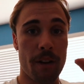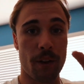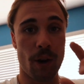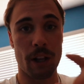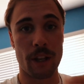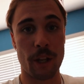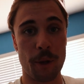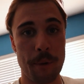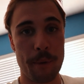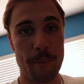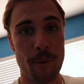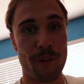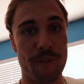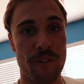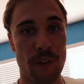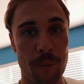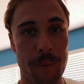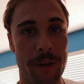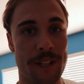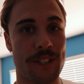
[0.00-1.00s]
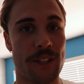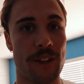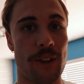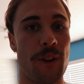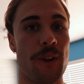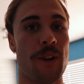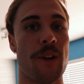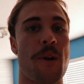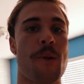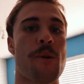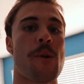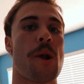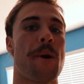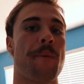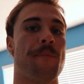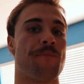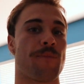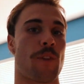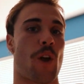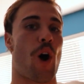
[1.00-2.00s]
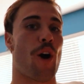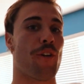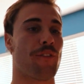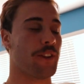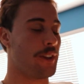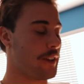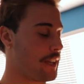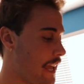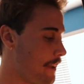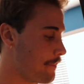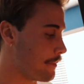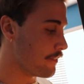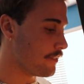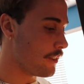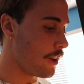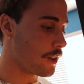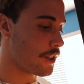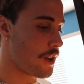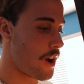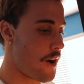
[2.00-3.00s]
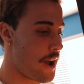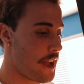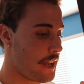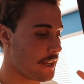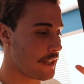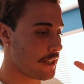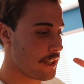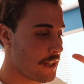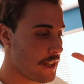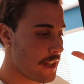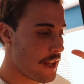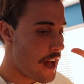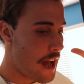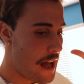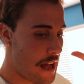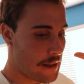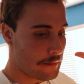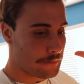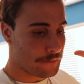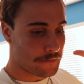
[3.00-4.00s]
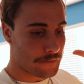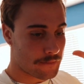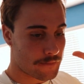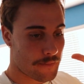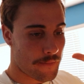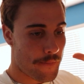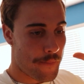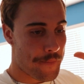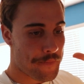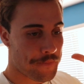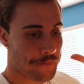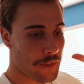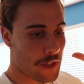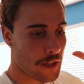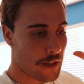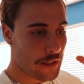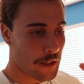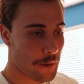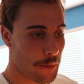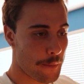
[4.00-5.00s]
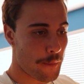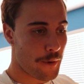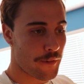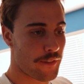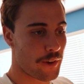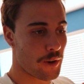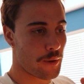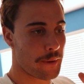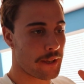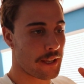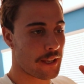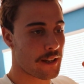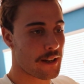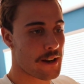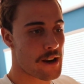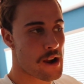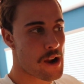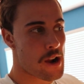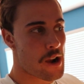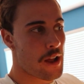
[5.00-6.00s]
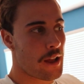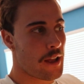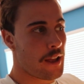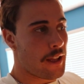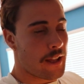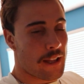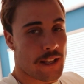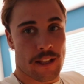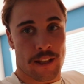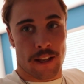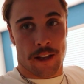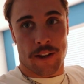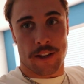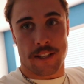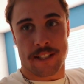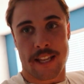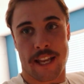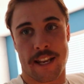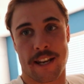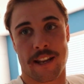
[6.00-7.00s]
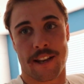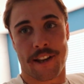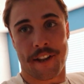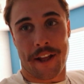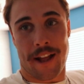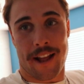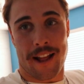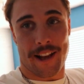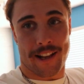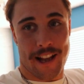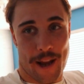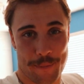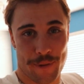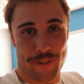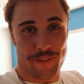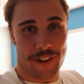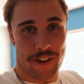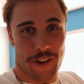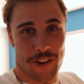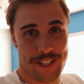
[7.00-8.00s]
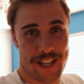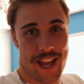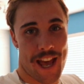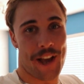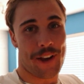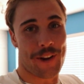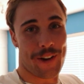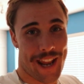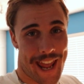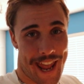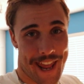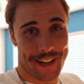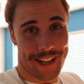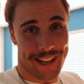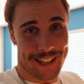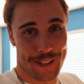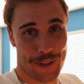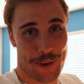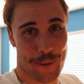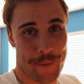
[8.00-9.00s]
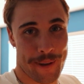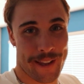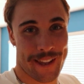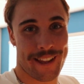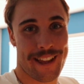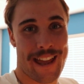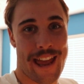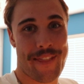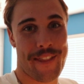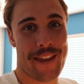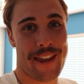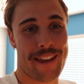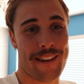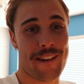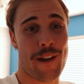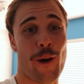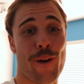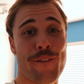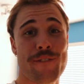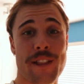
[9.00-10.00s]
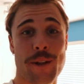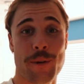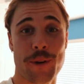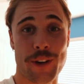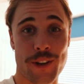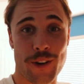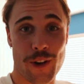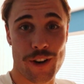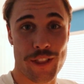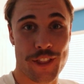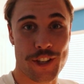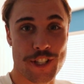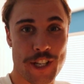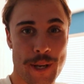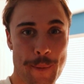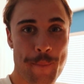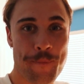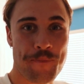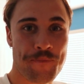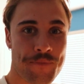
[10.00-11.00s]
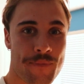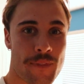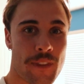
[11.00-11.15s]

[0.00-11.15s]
Got a little bit more filming to do. Hopefully keep the vlog going. A little bit more filming. Got to send a couple of videos out. Got to edit a little bit. And then hopefully we're going to go to the gym.